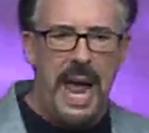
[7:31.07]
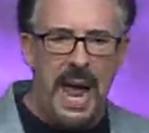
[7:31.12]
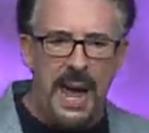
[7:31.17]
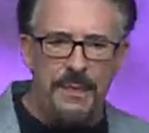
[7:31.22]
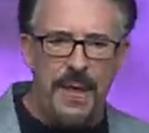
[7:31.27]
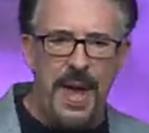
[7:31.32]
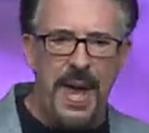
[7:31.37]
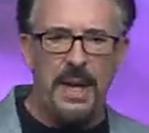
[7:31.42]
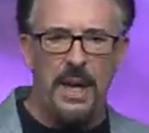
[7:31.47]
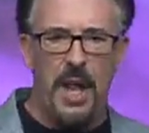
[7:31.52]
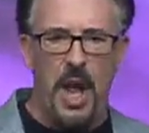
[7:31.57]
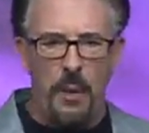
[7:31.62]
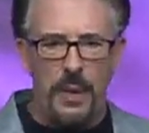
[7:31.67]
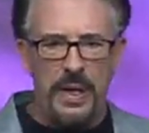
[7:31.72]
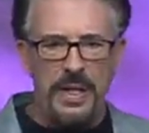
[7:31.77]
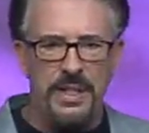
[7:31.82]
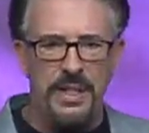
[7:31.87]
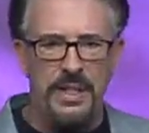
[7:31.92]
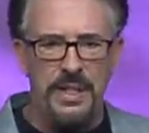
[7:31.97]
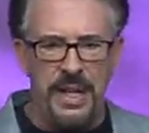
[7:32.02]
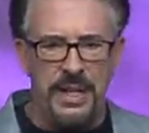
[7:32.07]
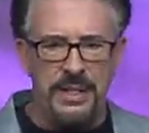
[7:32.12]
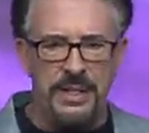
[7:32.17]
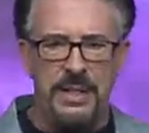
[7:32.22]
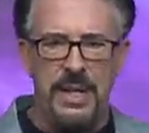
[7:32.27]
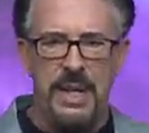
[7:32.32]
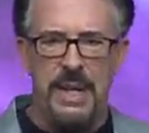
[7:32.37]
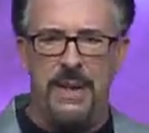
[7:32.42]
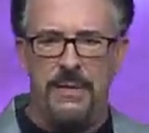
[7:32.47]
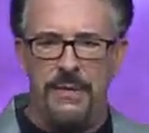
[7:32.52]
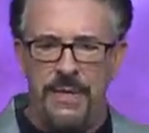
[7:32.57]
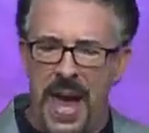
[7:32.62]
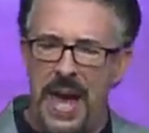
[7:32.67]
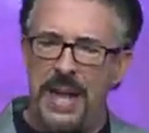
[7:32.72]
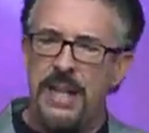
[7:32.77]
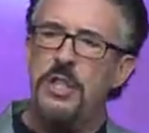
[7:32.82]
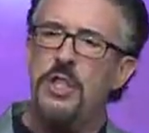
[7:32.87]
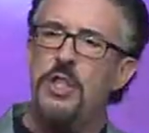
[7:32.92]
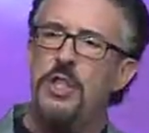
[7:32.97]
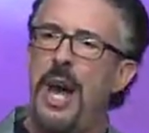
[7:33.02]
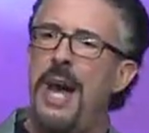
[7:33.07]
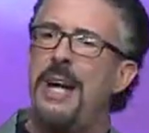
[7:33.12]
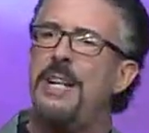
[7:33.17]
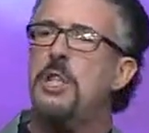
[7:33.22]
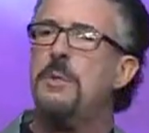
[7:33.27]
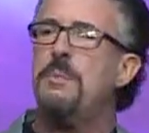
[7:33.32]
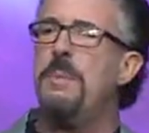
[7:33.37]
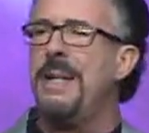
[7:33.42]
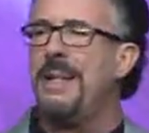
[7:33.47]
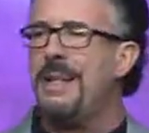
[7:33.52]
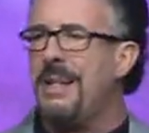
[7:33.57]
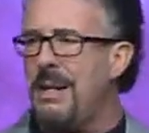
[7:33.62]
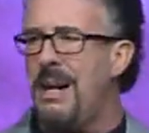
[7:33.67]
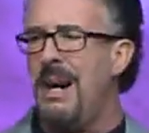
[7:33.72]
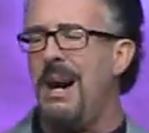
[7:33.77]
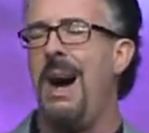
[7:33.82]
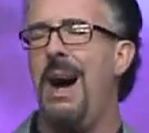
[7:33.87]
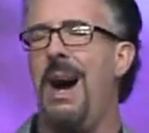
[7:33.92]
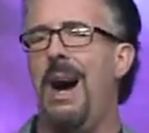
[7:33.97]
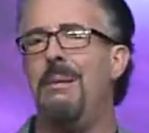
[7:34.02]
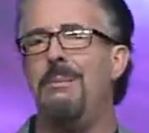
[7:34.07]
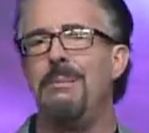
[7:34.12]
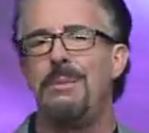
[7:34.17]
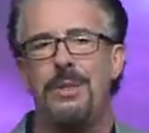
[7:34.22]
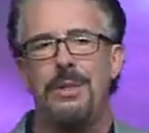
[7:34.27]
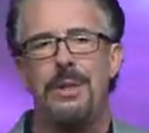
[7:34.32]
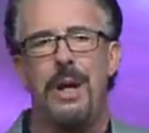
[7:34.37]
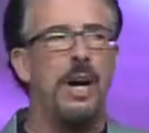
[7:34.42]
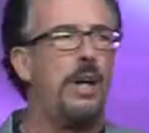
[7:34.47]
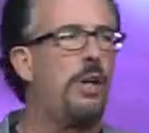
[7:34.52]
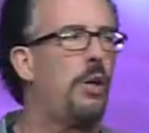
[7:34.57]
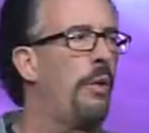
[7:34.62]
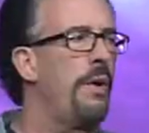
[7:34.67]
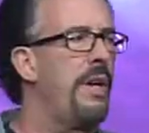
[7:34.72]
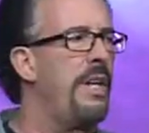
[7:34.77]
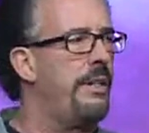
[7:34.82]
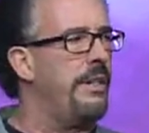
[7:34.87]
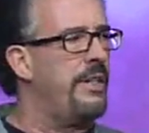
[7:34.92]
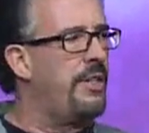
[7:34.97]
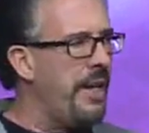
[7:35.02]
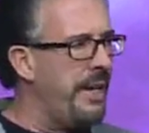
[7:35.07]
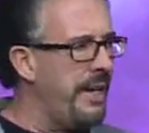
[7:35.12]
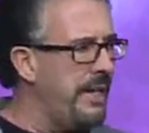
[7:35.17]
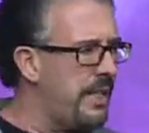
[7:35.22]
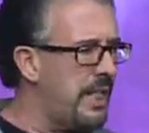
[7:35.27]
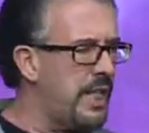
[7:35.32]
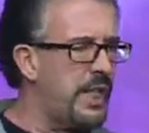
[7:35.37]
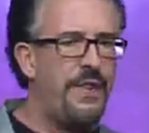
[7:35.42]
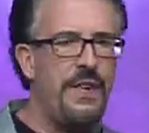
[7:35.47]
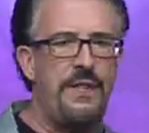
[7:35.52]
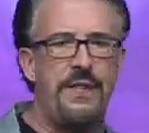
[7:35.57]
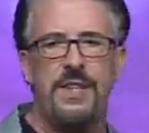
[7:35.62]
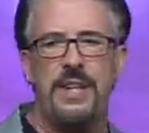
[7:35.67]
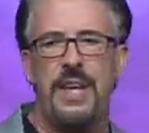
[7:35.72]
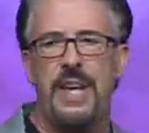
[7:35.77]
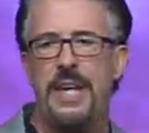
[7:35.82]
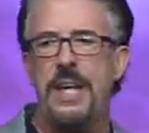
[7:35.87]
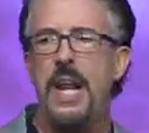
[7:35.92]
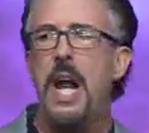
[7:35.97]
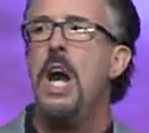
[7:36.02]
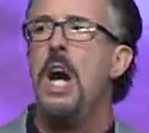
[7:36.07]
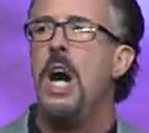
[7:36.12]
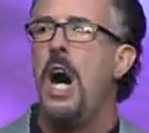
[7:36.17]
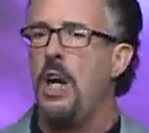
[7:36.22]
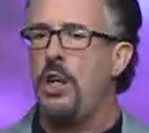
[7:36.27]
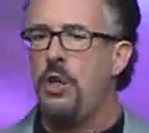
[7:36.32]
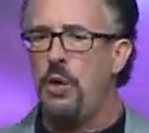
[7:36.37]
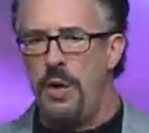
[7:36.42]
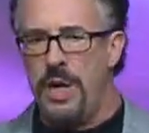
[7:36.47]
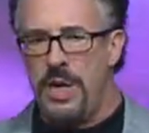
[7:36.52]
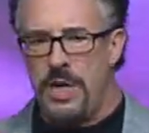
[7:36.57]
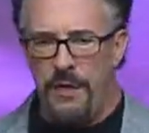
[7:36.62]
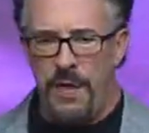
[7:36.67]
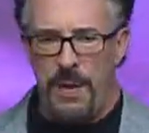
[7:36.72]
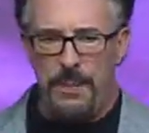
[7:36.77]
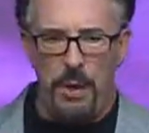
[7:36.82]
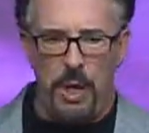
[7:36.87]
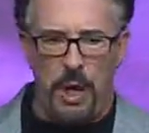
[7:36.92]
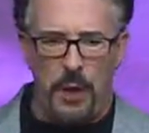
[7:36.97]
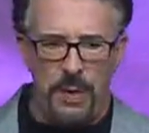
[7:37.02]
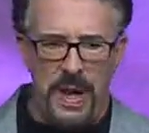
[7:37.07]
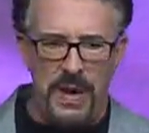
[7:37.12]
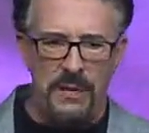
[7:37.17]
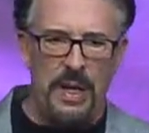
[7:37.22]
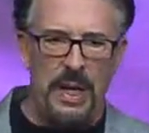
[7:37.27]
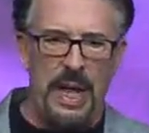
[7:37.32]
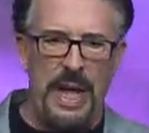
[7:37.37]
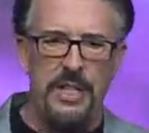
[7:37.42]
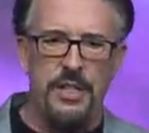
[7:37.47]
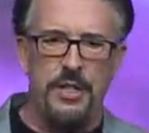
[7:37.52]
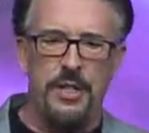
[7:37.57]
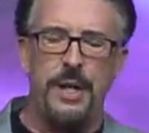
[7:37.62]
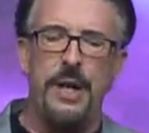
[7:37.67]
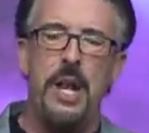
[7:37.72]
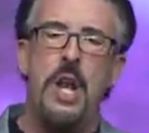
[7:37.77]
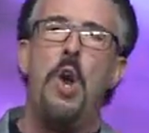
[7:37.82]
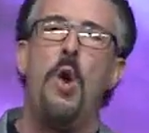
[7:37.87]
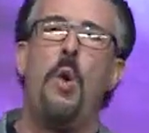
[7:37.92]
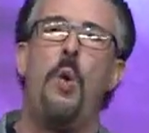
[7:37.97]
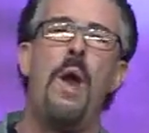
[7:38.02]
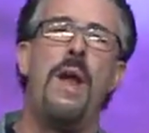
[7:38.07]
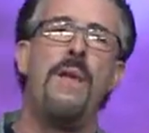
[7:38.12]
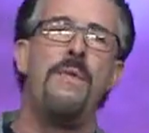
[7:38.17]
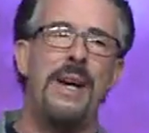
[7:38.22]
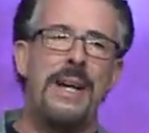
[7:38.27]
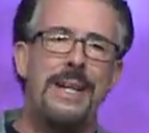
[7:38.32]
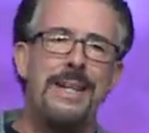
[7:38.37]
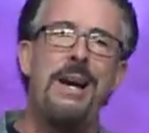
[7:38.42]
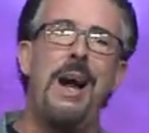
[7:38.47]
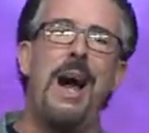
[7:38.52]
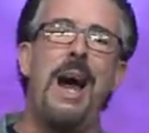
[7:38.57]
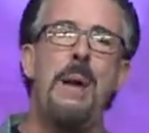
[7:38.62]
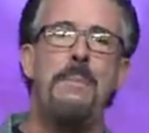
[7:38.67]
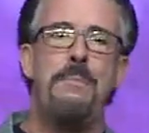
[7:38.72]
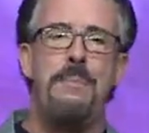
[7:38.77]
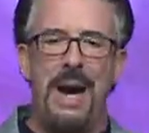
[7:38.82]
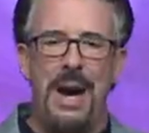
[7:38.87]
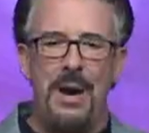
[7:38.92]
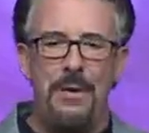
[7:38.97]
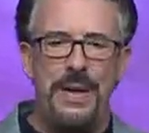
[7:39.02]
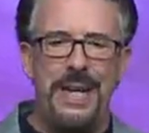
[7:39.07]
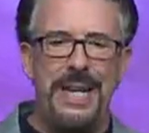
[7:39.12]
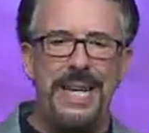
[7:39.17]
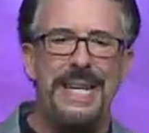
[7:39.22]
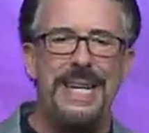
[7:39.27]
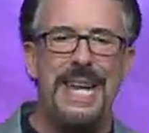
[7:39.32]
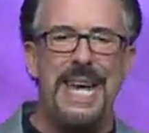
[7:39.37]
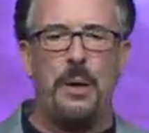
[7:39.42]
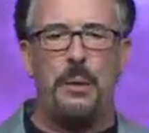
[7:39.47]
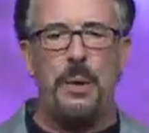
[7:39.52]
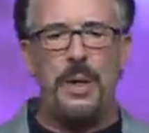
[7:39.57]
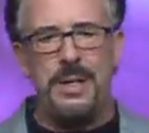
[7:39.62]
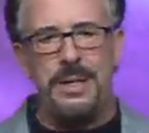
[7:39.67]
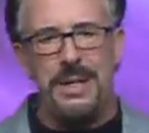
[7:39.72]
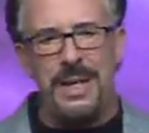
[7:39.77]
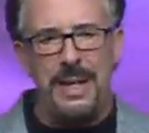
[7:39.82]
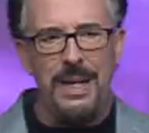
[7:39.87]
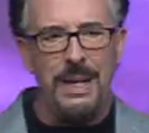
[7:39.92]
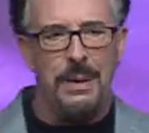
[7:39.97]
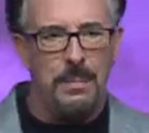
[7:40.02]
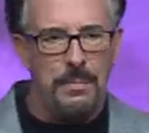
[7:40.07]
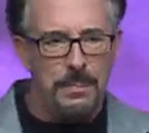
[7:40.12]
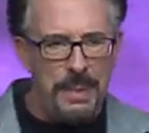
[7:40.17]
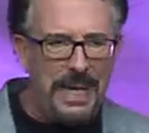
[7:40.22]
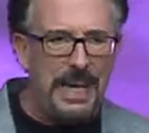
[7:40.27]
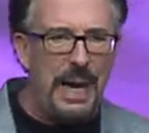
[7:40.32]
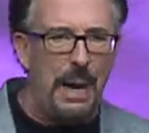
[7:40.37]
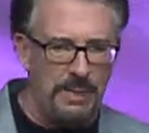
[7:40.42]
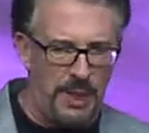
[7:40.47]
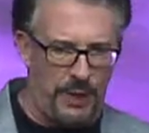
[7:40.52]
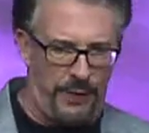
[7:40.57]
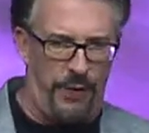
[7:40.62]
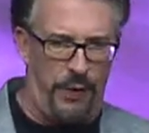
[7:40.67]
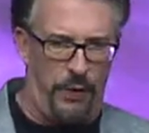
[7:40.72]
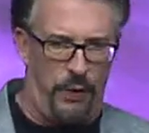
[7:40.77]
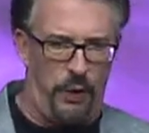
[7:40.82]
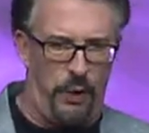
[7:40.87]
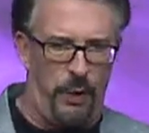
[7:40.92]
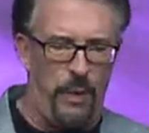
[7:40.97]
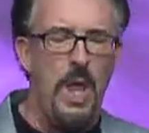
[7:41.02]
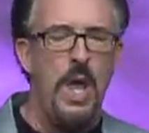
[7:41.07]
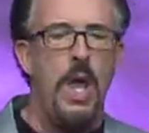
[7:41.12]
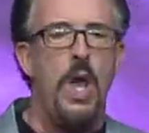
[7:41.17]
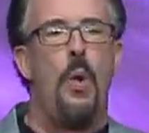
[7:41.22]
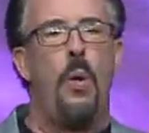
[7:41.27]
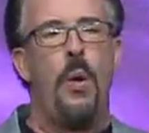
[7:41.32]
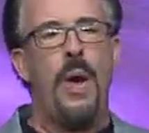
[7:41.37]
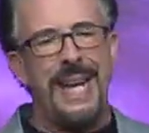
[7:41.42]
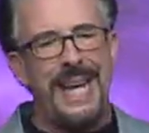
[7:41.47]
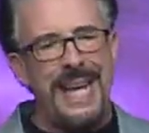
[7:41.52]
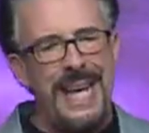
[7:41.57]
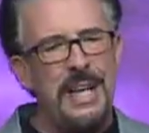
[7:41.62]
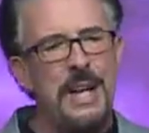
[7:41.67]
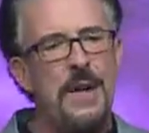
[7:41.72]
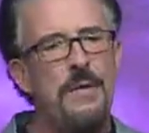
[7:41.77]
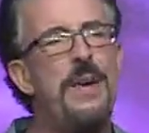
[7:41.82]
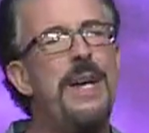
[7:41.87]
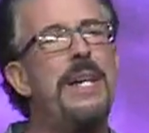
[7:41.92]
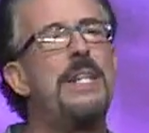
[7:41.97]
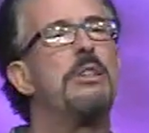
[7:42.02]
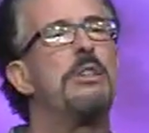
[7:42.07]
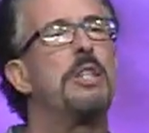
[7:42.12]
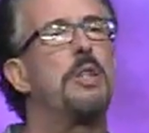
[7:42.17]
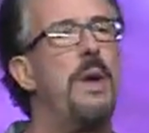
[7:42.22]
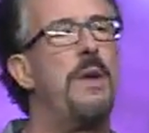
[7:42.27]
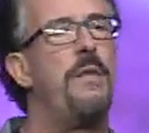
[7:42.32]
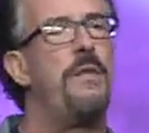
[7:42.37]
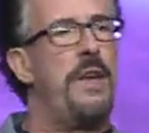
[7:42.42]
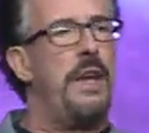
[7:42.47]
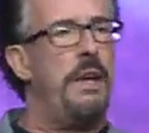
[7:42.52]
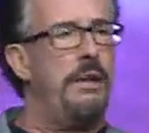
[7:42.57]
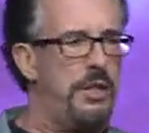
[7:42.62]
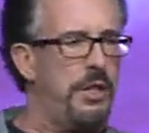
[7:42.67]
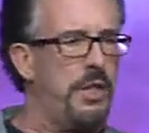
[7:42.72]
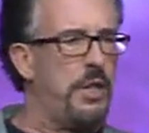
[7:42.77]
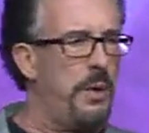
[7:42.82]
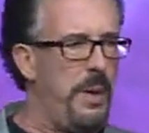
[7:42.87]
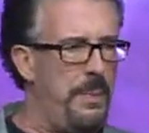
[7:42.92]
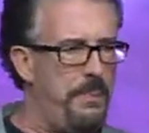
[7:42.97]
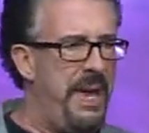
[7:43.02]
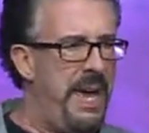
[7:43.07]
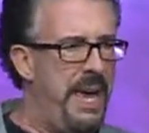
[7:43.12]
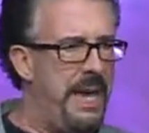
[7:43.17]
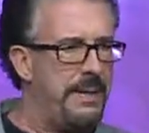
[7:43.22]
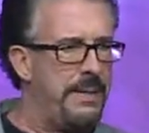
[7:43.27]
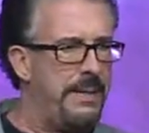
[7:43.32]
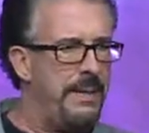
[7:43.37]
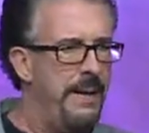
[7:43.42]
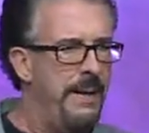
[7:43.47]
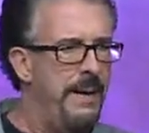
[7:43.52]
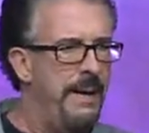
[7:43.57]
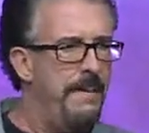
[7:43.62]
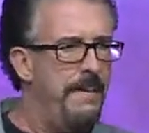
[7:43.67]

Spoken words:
And that law is this, that judgment comes, according to Genesis 15, according to the book of Revelation, when the cup of iniquity becomes full, when individuals refuse to repent.